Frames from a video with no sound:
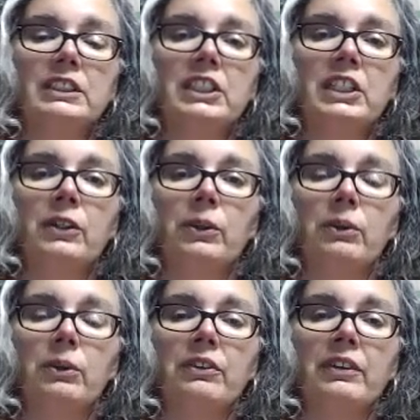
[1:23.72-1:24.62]

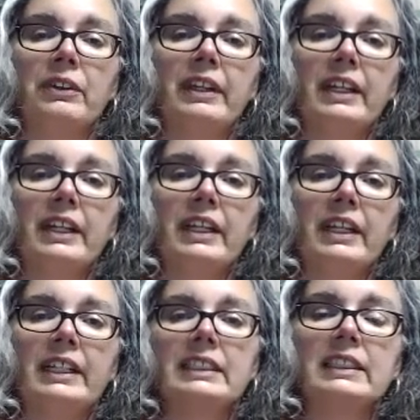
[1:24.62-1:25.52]
So the thing
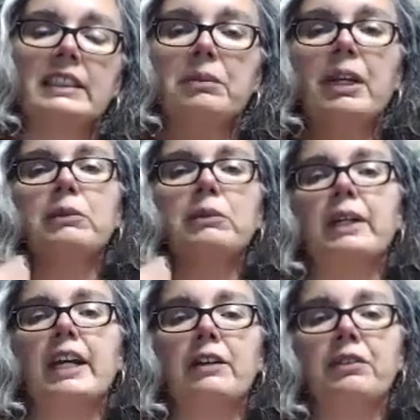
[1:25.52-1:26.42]
is that
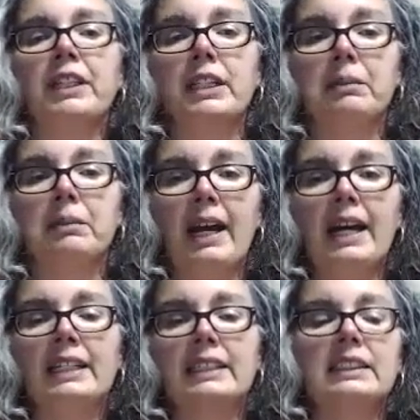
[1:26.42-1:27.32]
sometimes we have to get
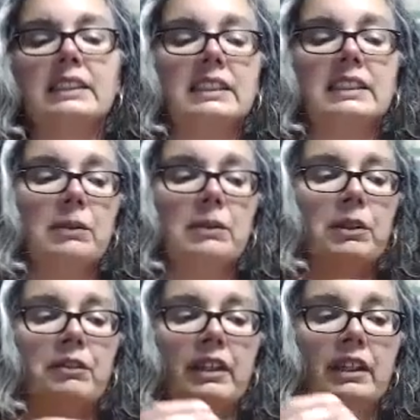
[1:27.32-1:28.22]
past some
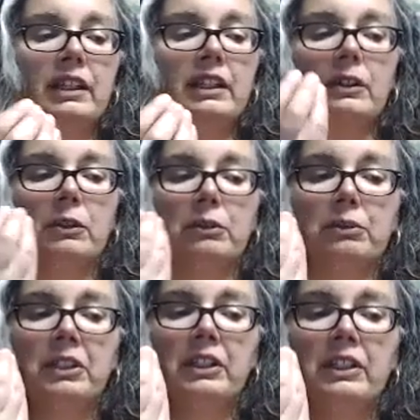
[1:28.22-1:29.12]
of the,
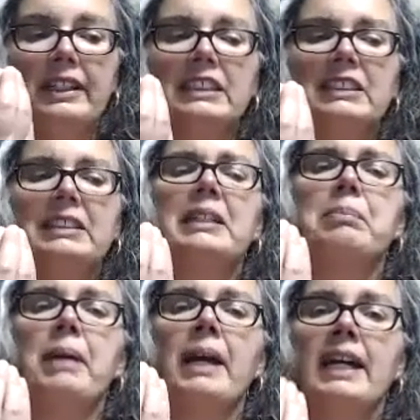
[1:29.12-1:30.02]
or not
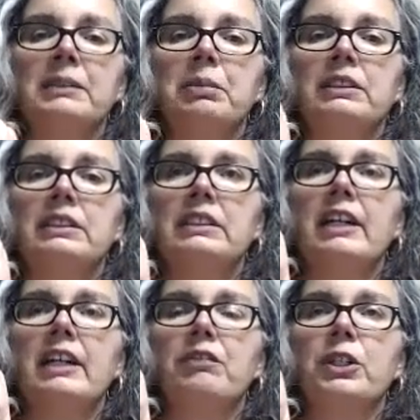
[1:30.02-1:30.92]
get past, but
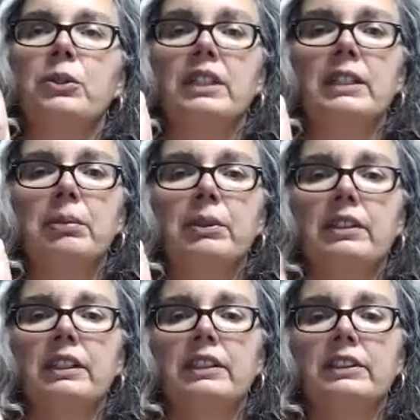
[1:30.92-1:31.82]
you have to go
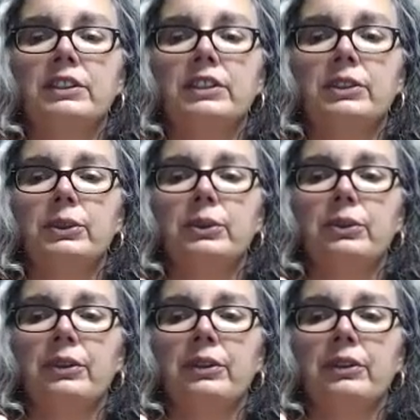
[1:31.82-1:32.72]
deeper
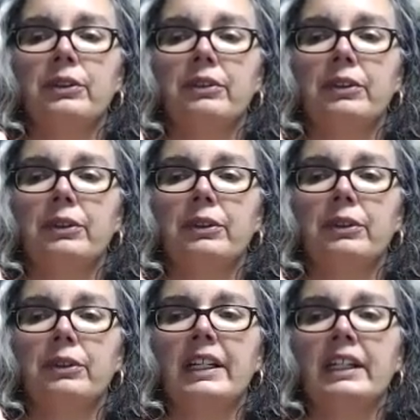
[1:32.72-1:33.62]
into the
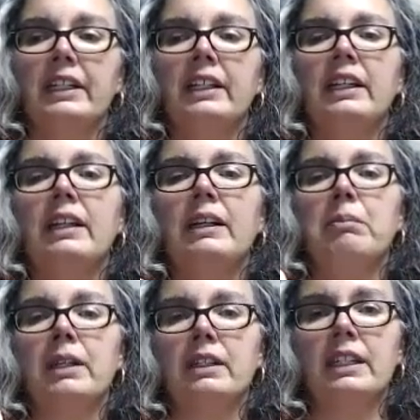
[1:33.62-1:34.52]
reading,
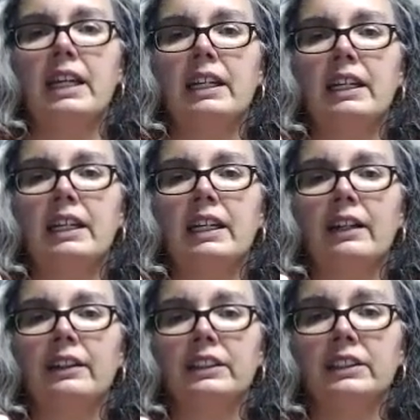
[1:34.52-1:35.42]

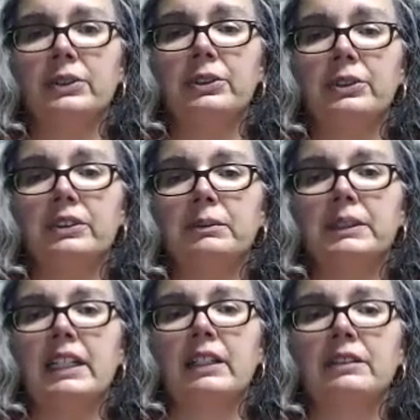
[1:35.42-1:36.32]
meditating on the sutras
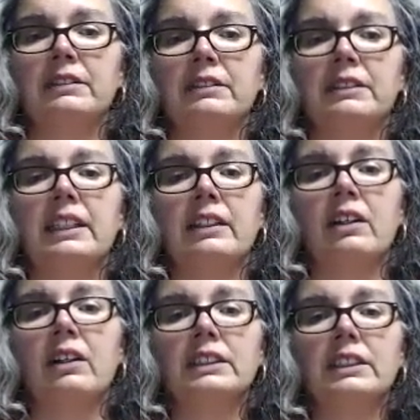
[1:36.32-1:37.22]
themselves.
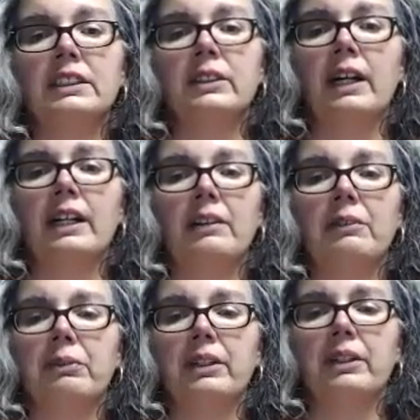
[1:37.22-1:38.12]
And also
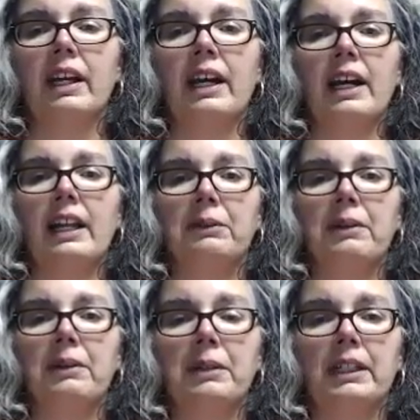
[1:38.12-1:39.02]
I really
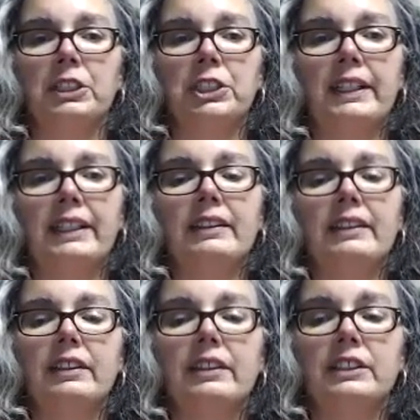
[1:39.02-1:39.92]
highly recommend
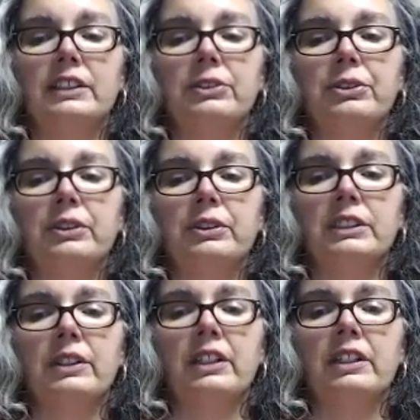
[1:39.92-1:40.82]
chanting the
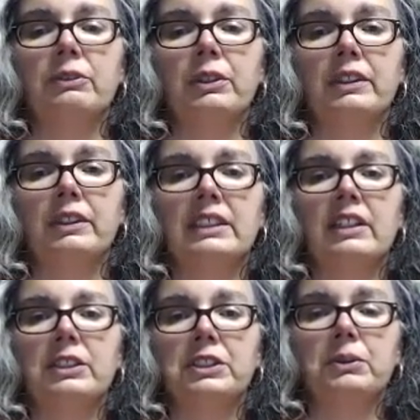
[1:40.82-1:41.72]
sutras so that you can really
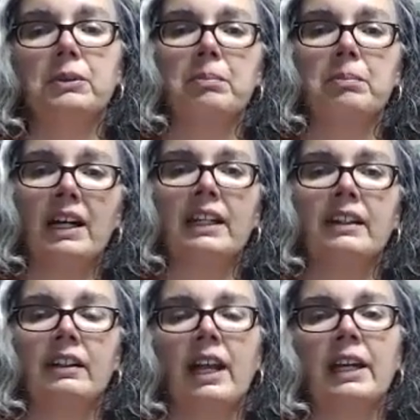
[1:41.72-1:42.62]
start to
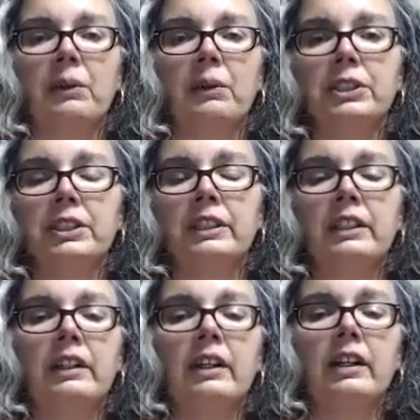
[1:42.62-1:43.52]
embody the language
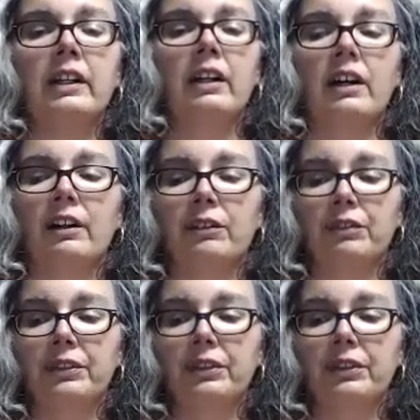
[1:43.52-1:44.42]

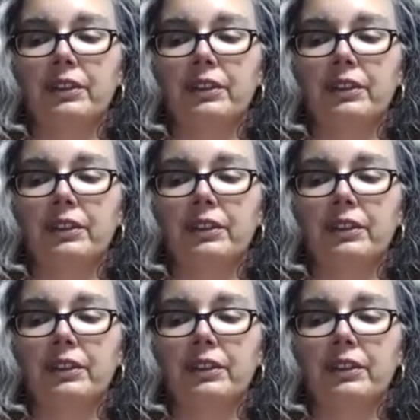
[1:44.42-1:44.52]
of